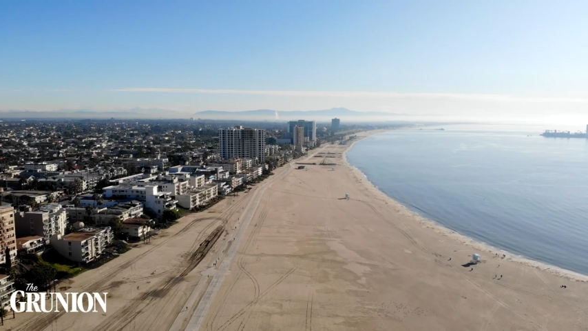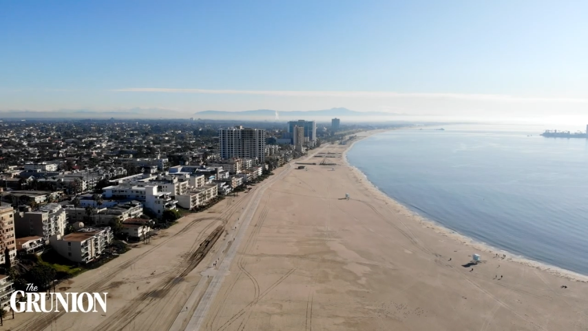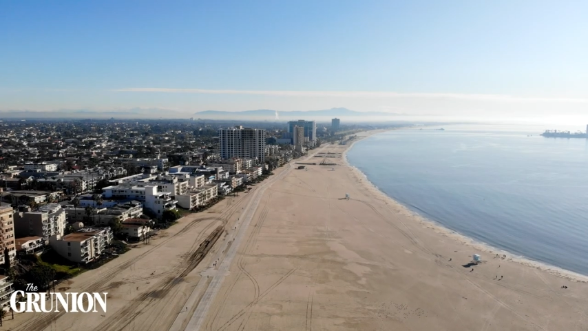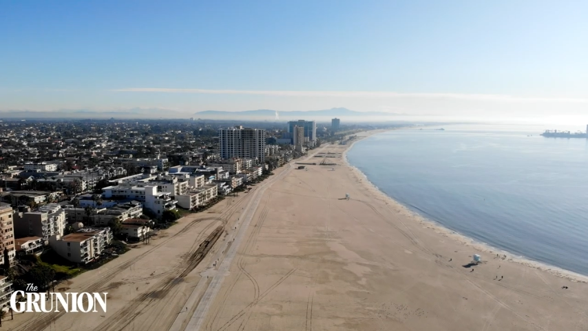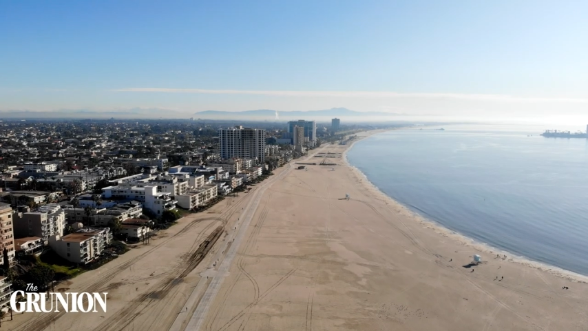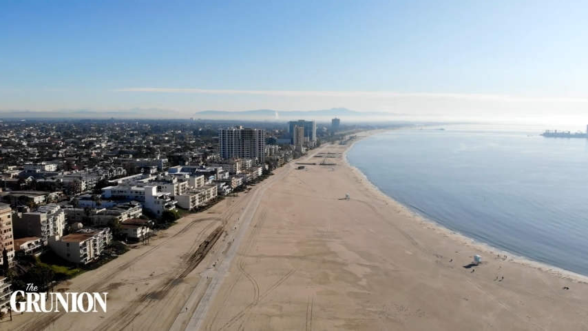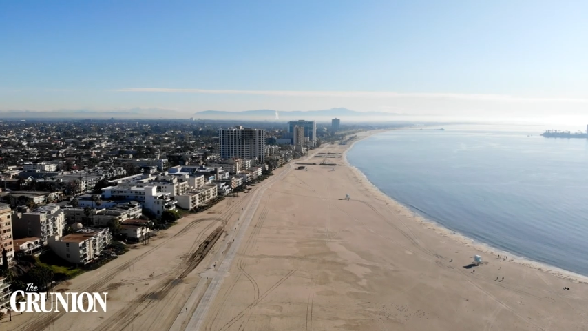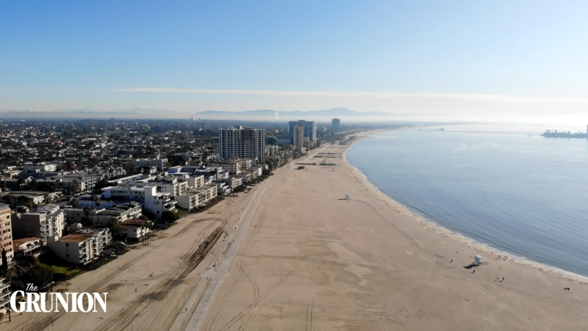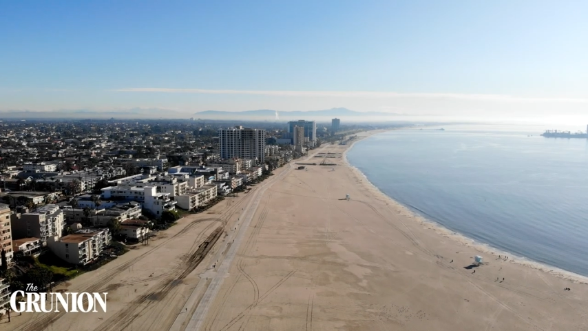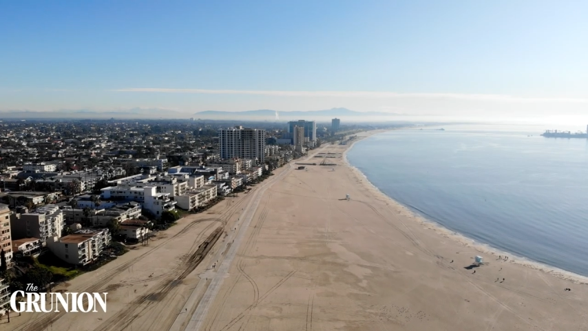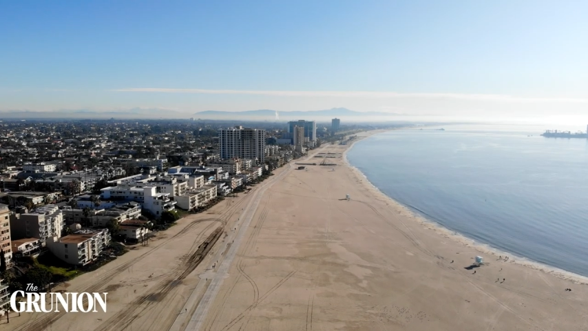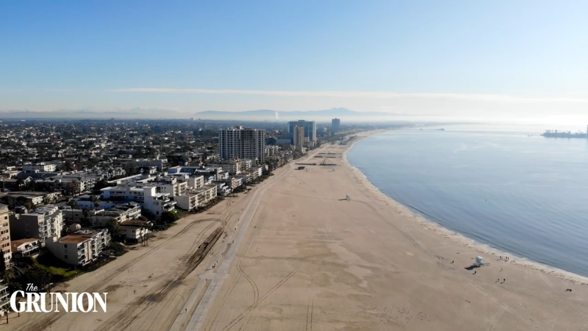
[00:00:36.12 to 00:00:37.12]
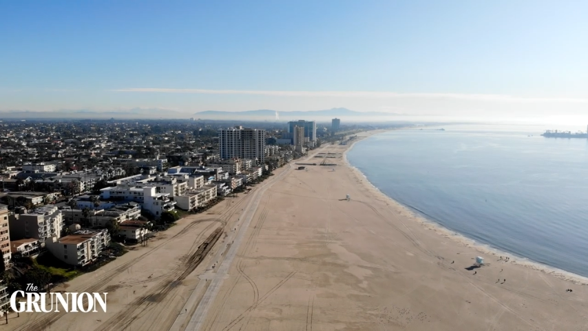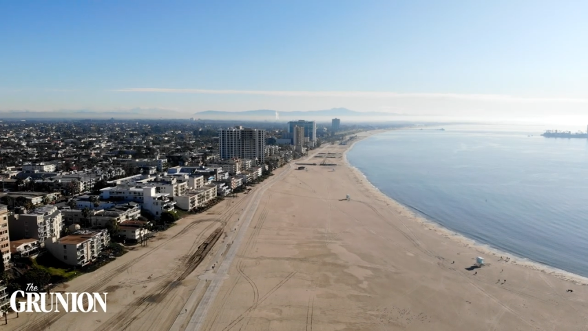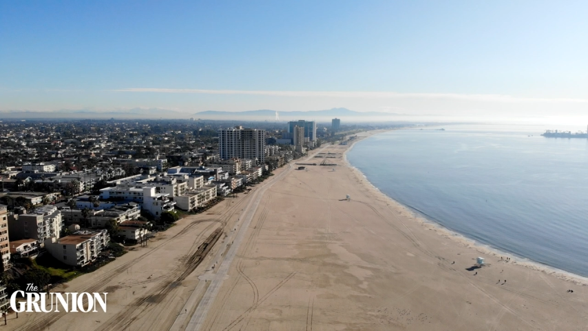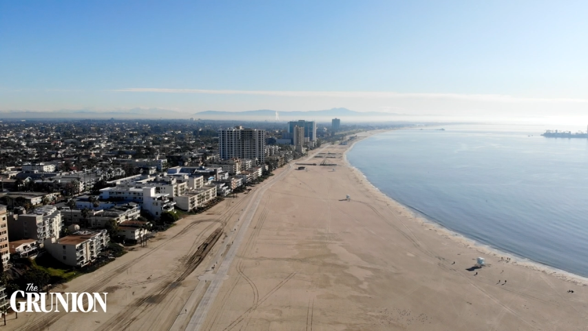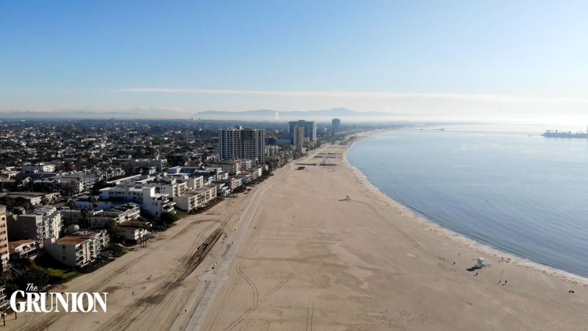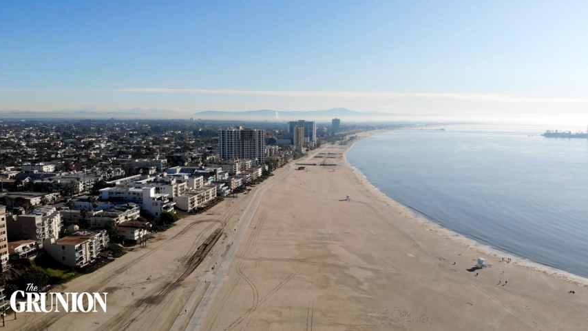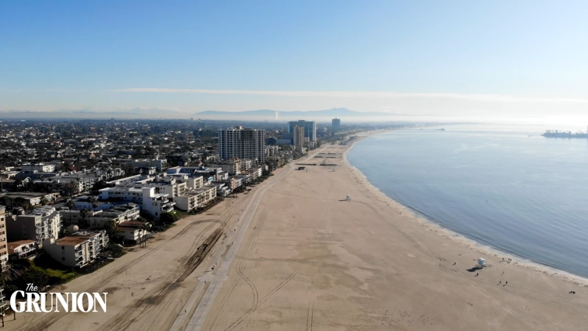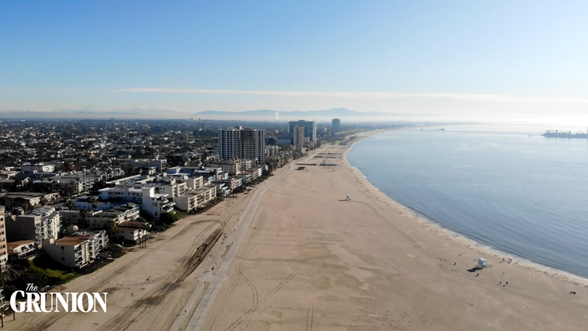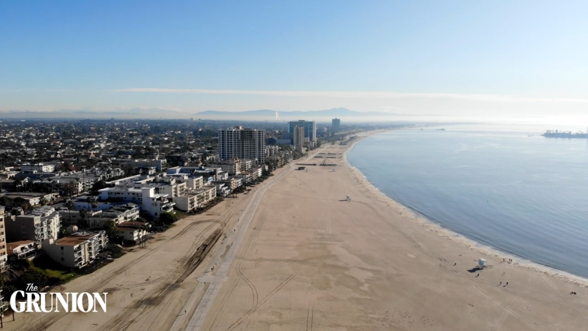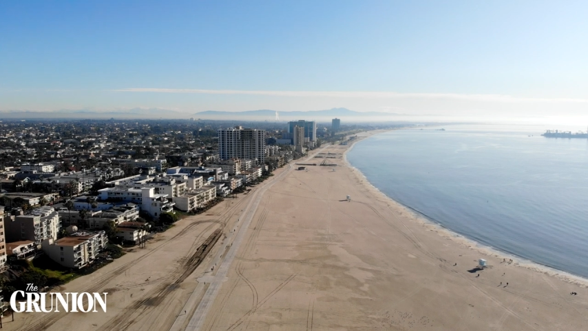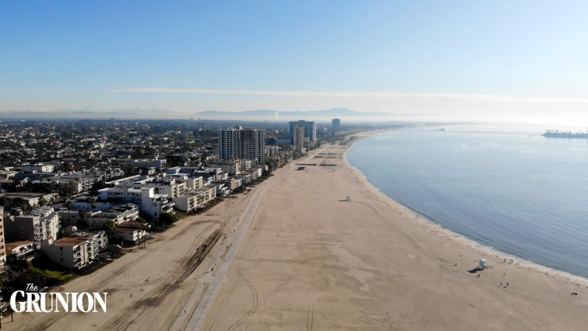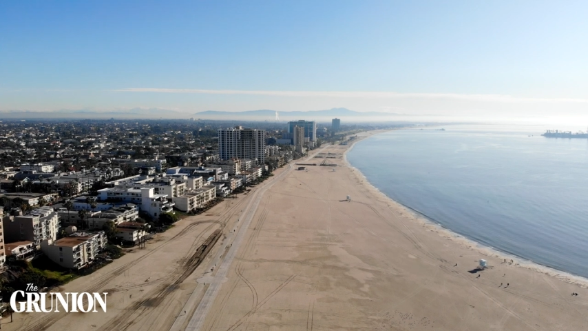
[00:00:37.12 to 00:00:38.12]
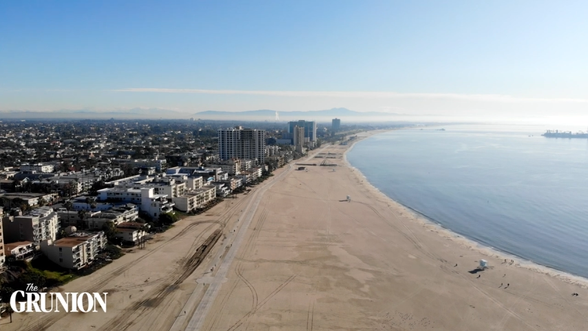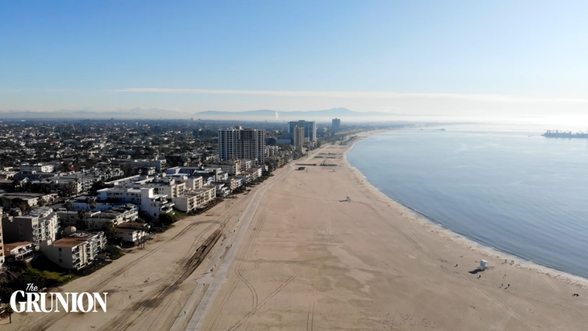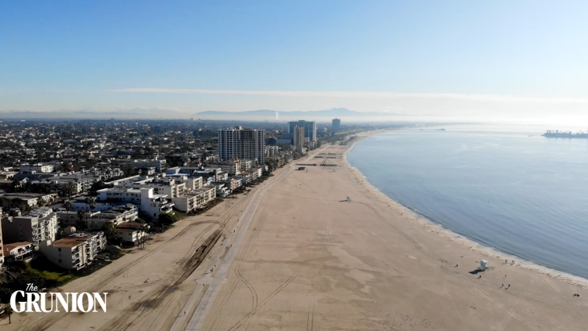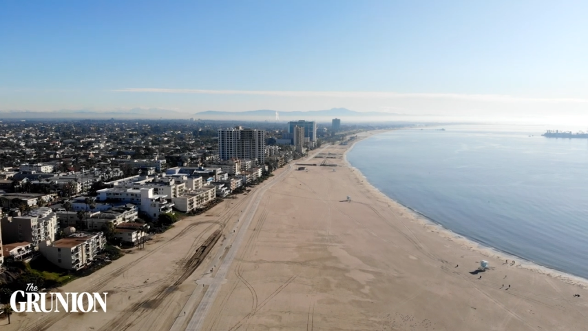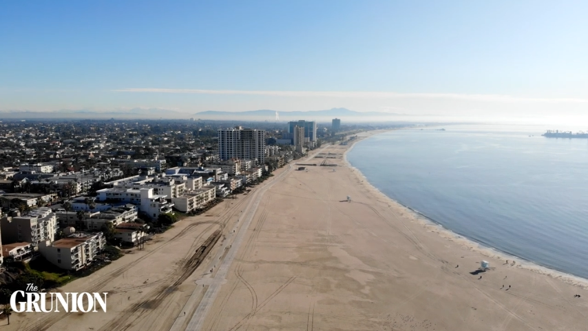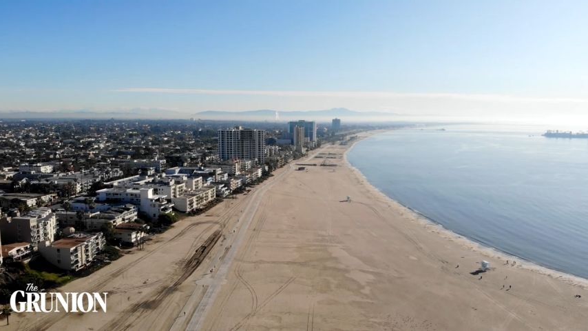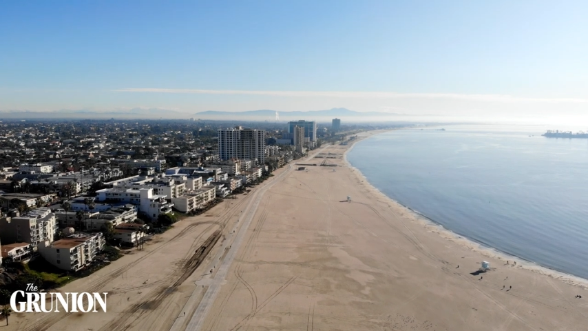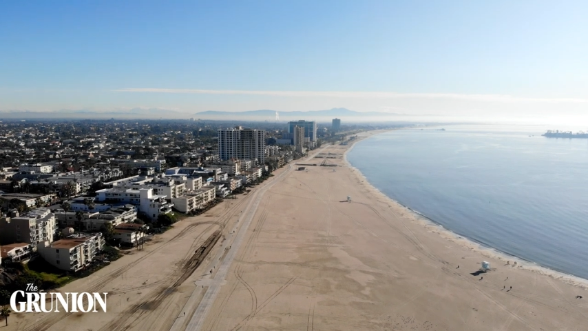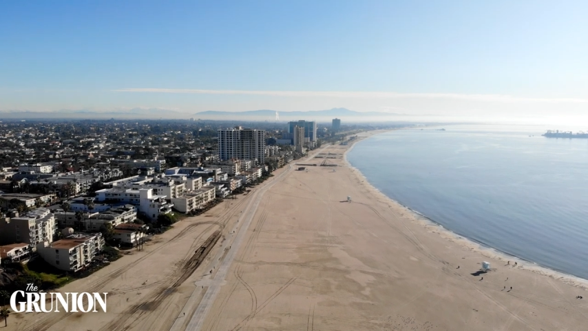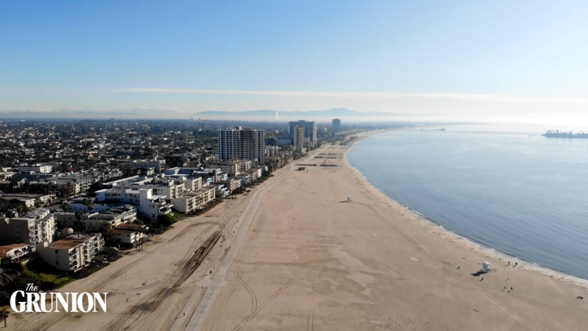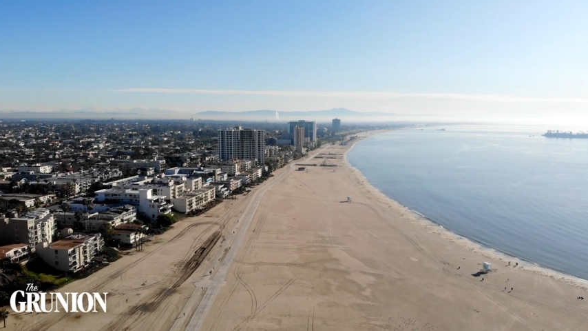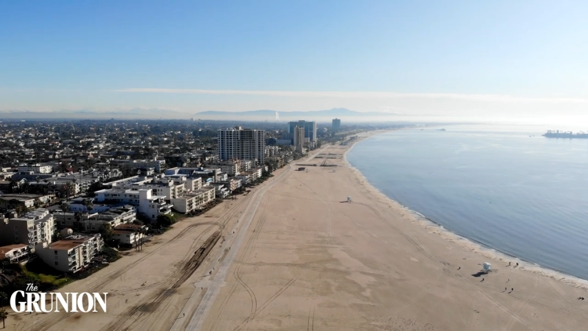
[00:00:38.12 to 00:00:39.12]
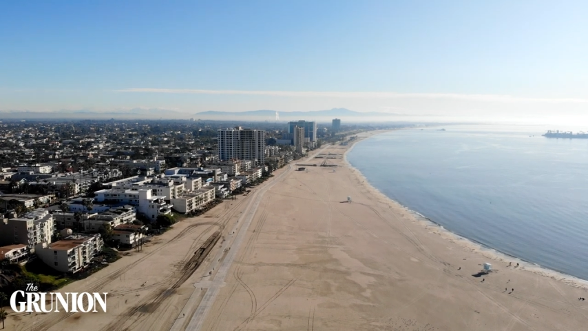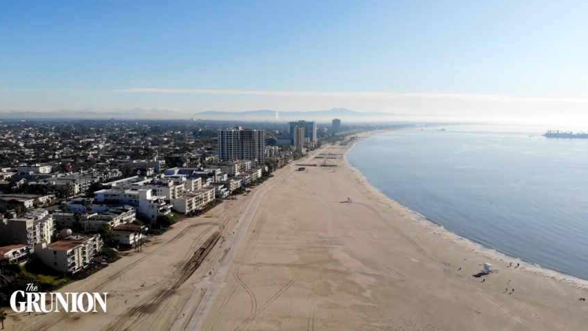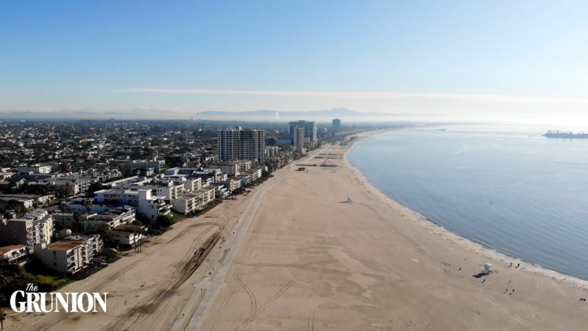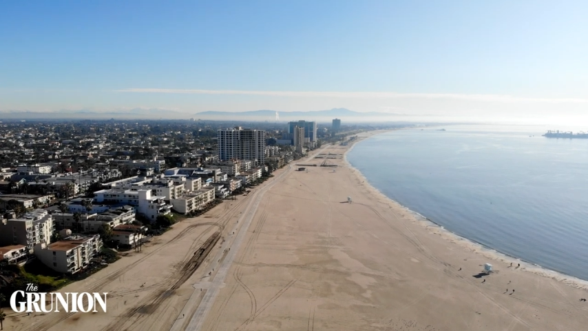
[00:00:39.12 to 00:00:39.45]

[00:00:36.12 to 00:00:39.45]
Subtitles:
(no speaker visible)